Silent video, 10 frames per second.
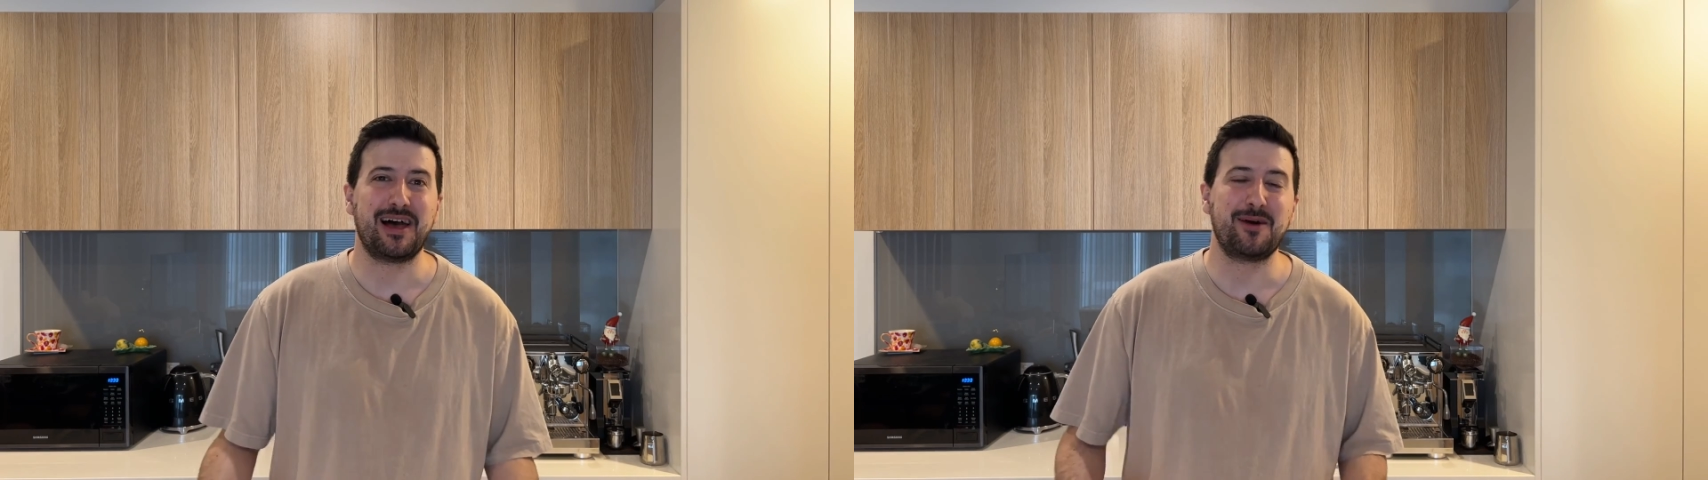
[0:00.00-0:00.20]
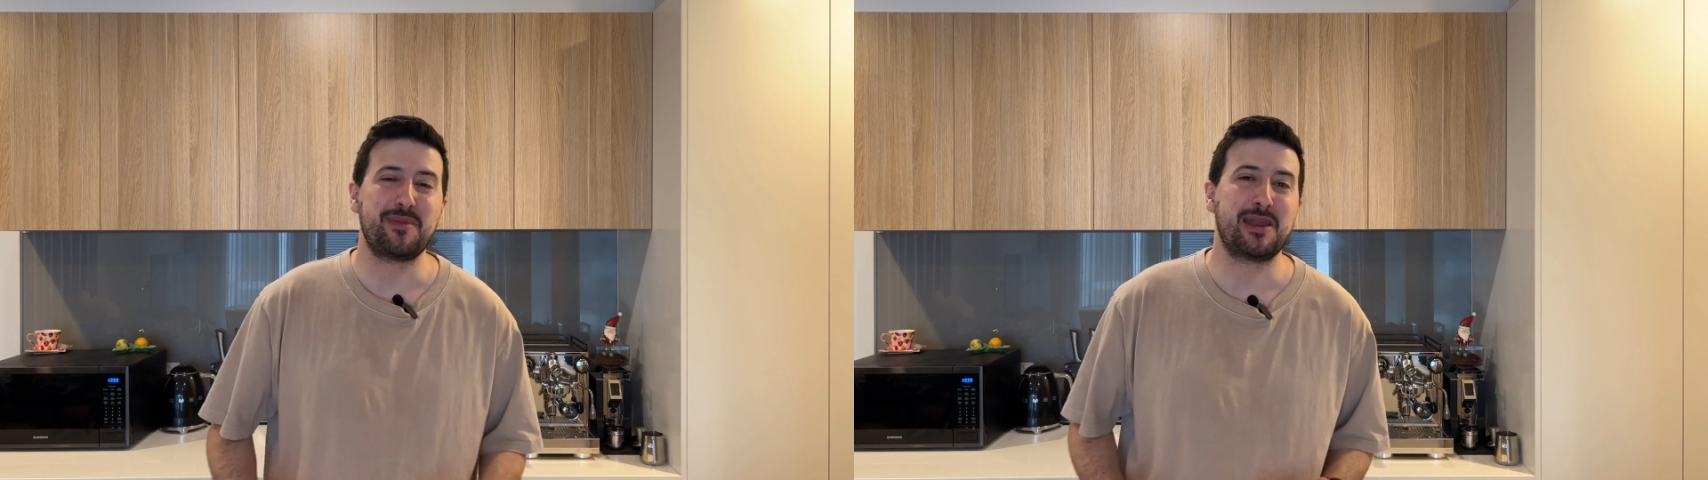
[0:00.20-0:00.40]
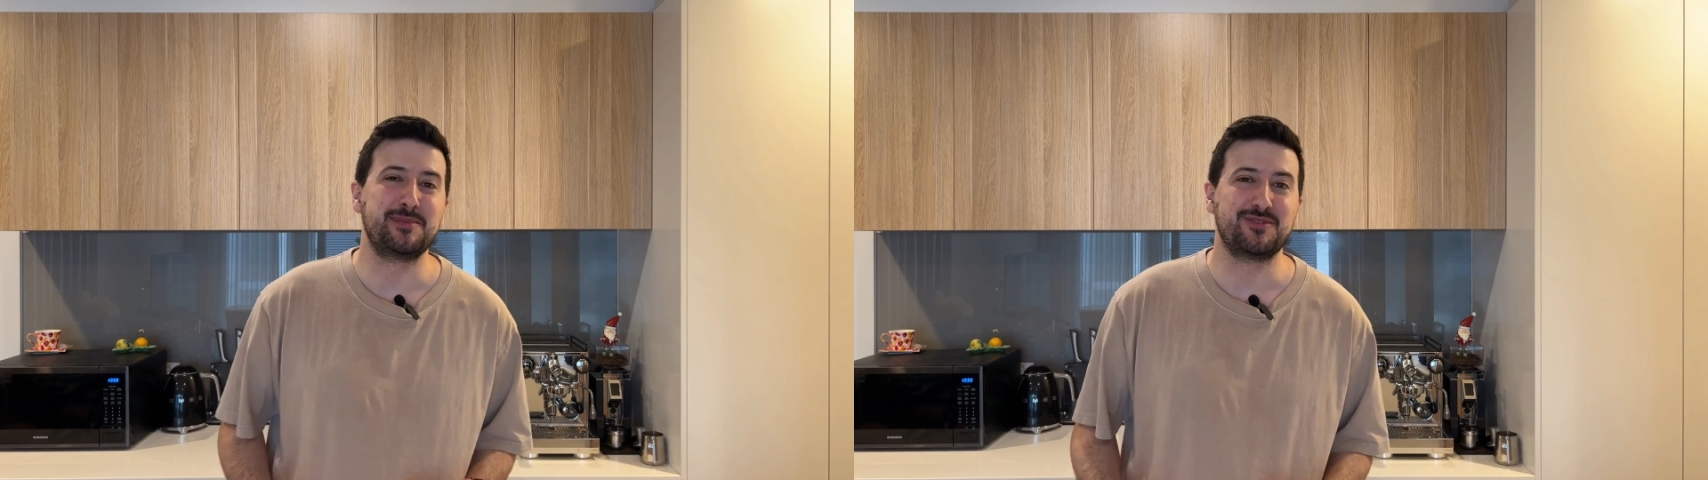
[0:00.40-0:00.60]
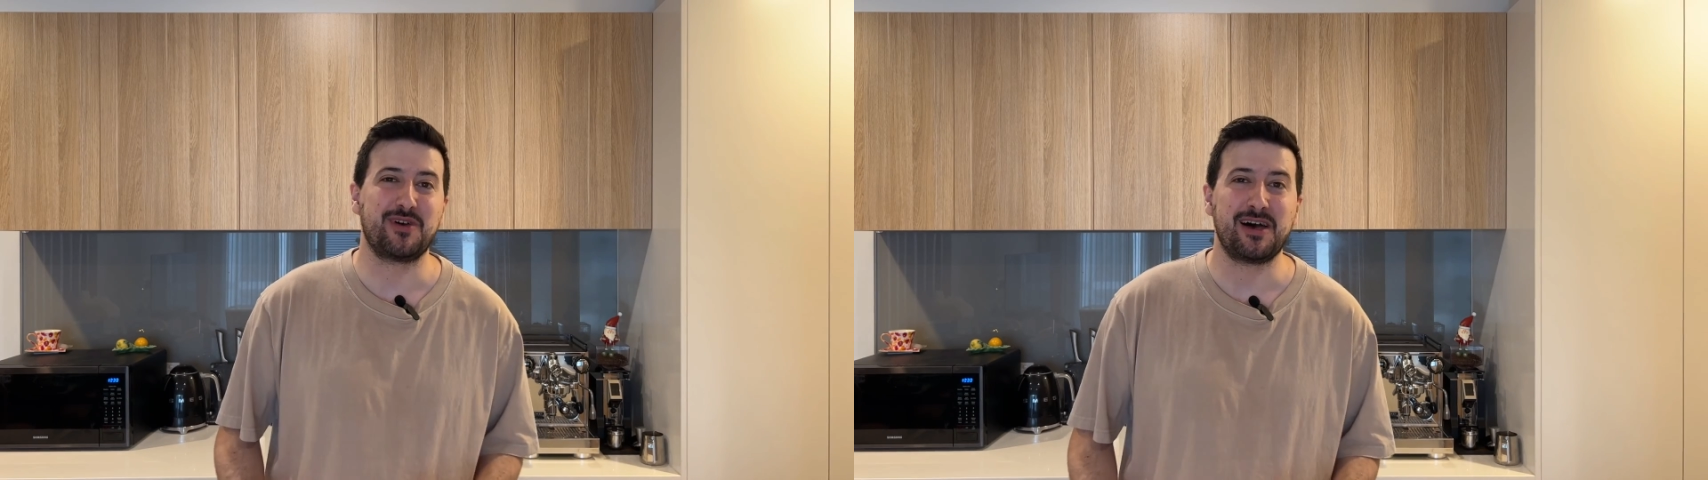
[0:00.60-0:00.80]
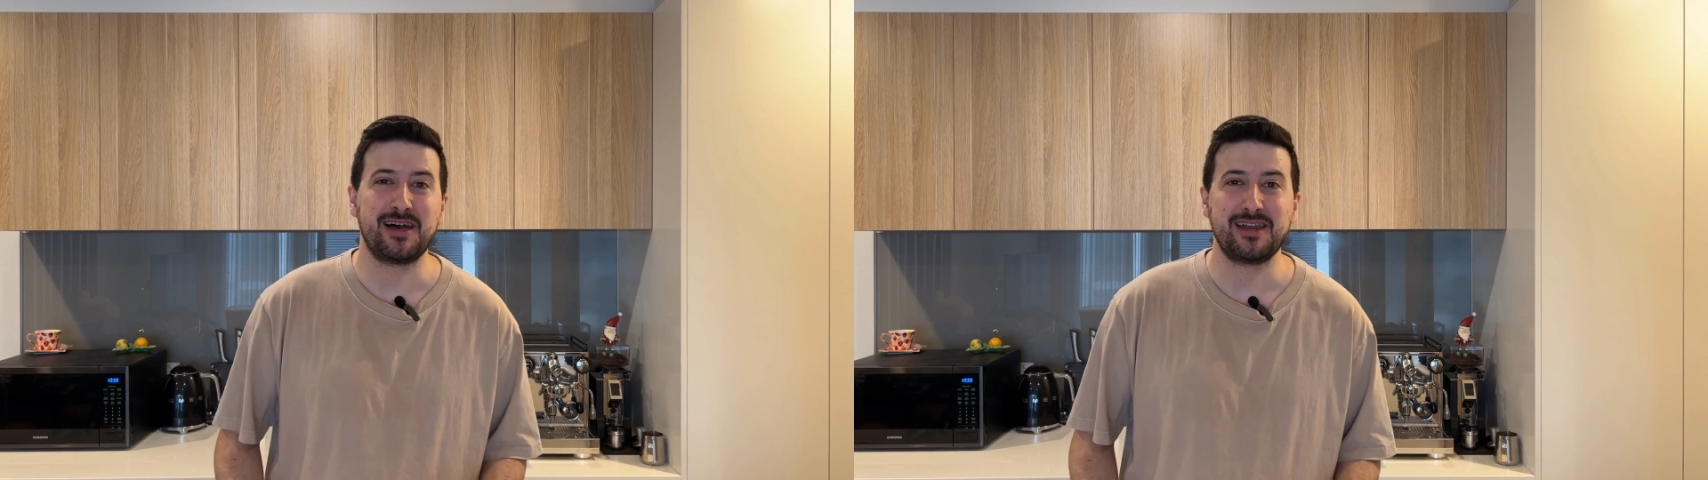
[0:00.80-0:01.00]
My name is
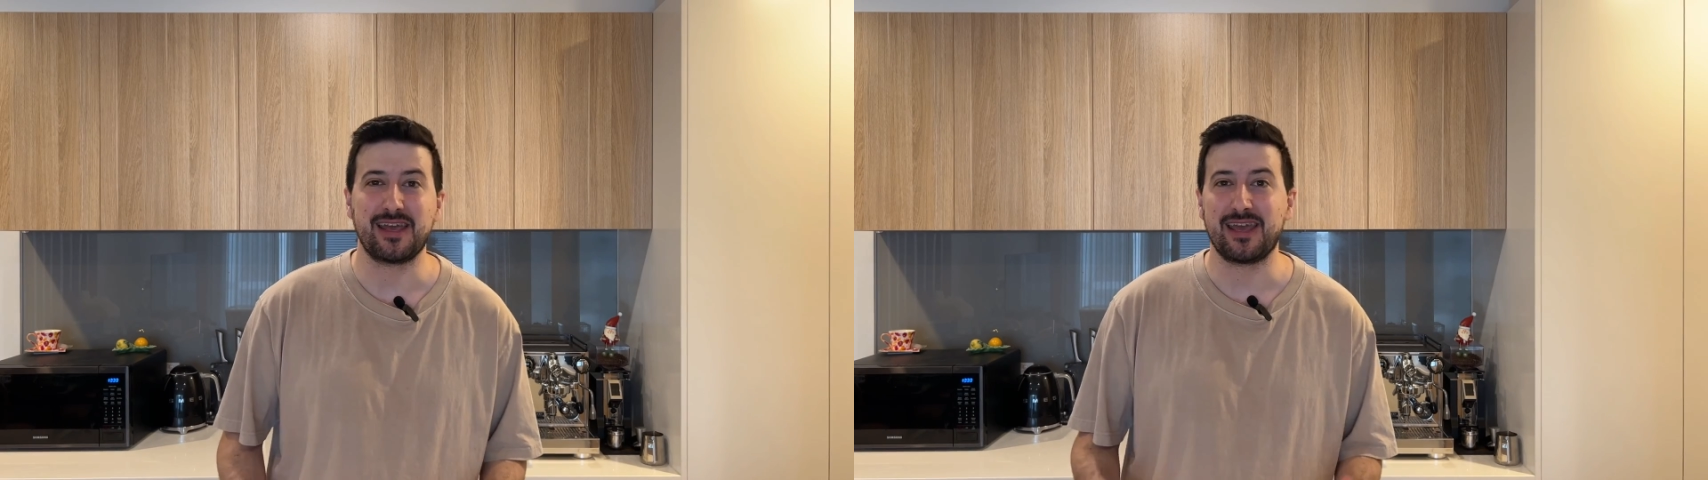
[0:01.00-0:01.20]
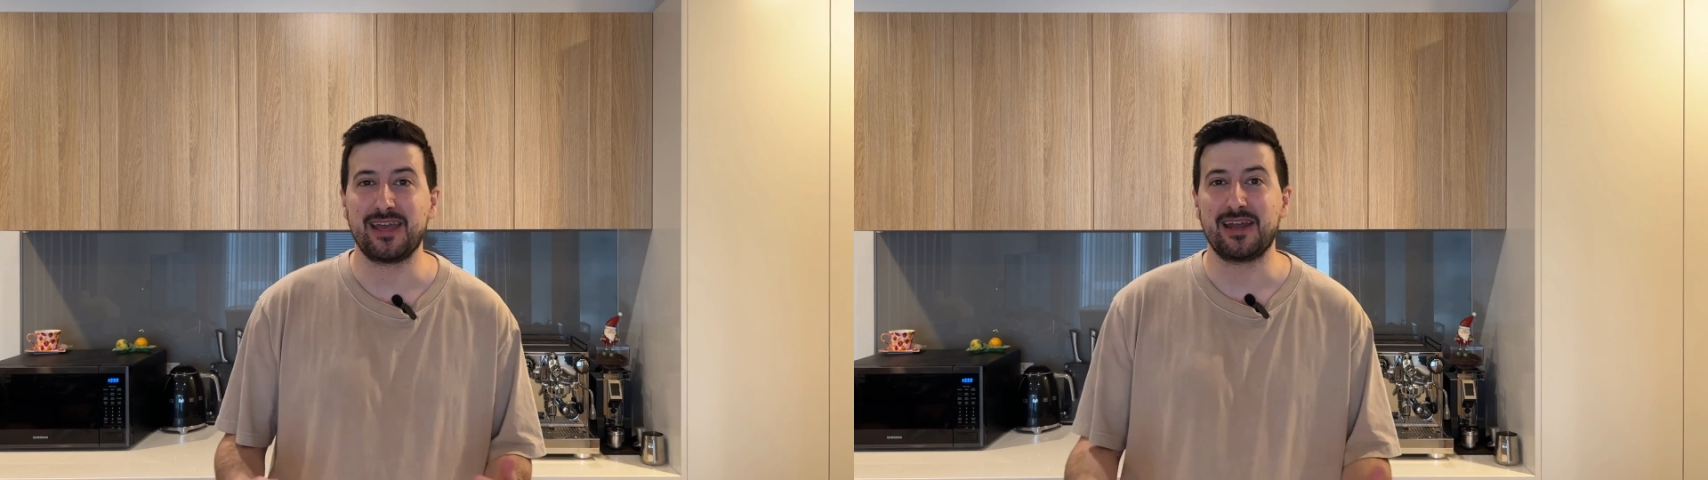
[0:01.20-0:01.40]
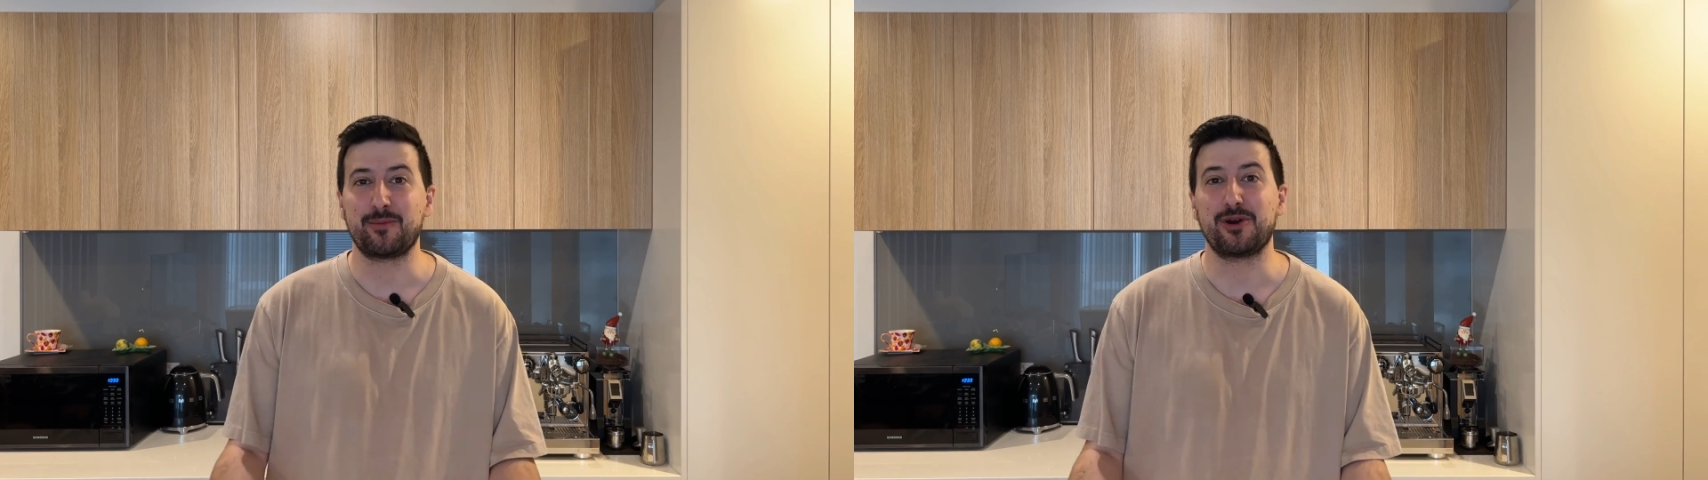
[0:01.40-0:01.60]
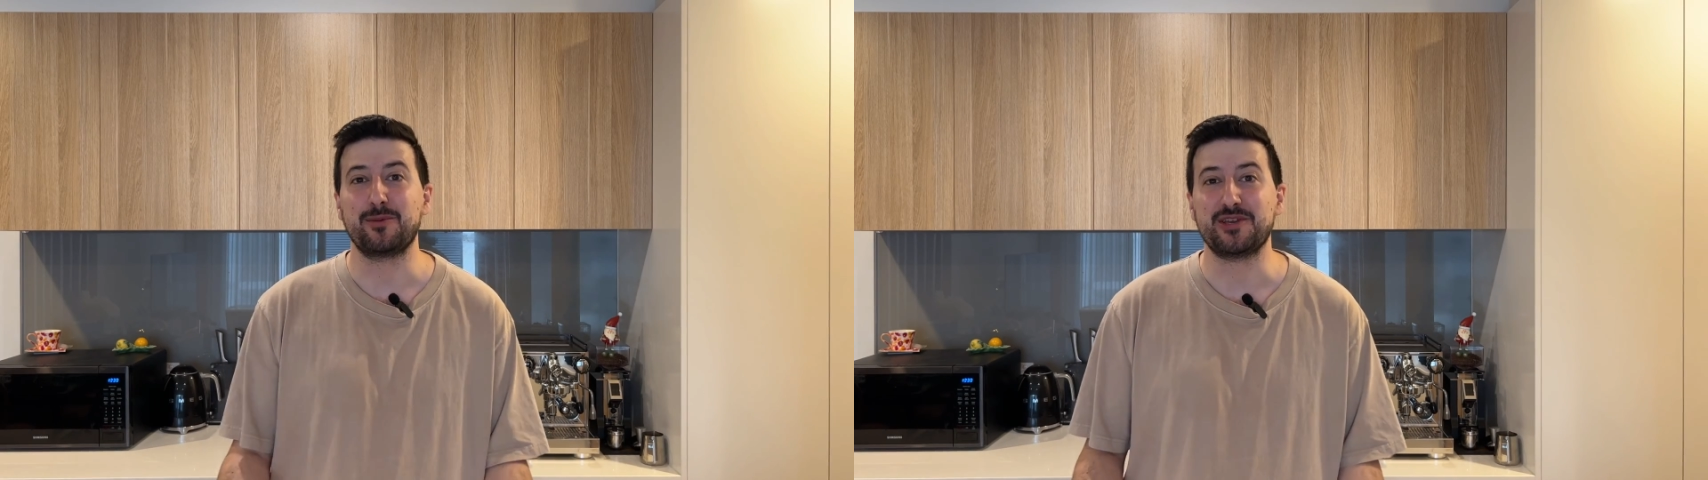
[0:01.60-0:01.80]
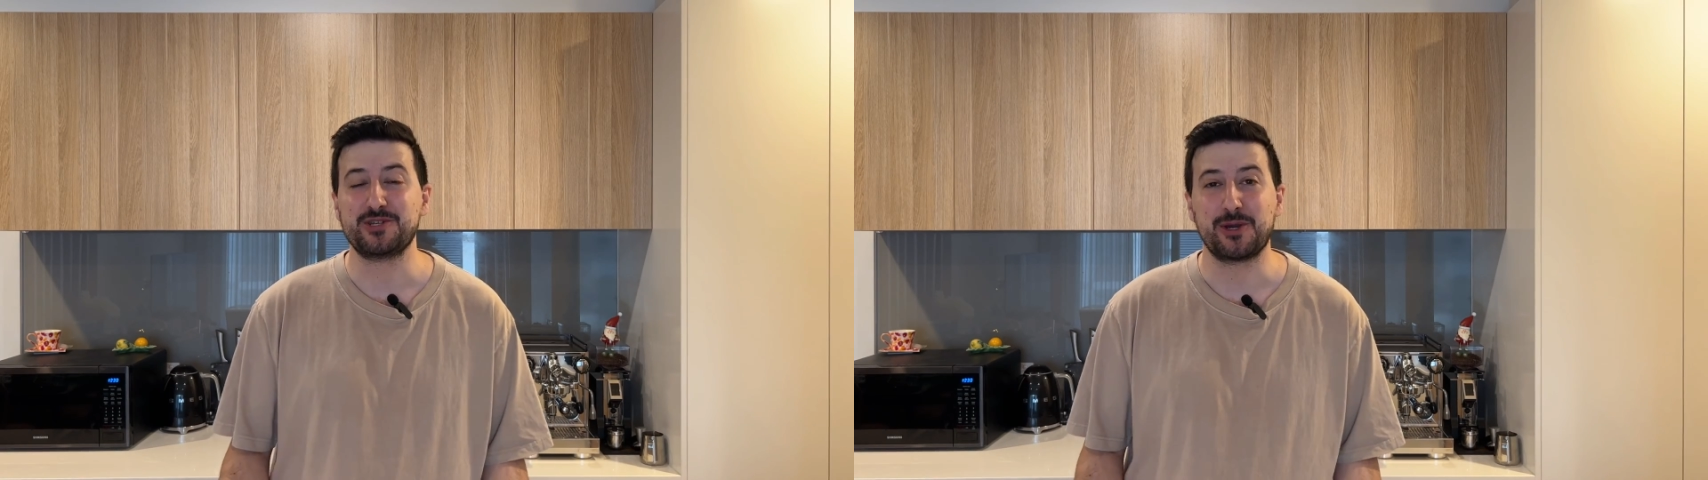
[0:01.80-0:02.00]
Ivan and I'm going to
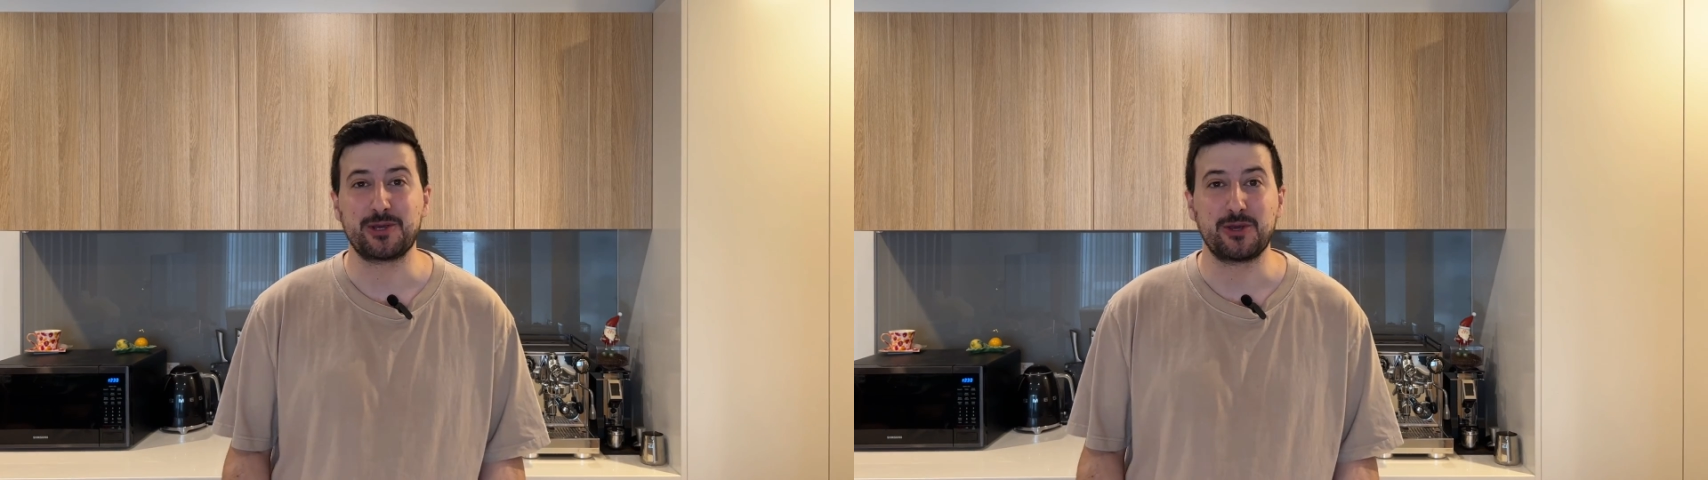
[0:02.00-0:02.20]
be showing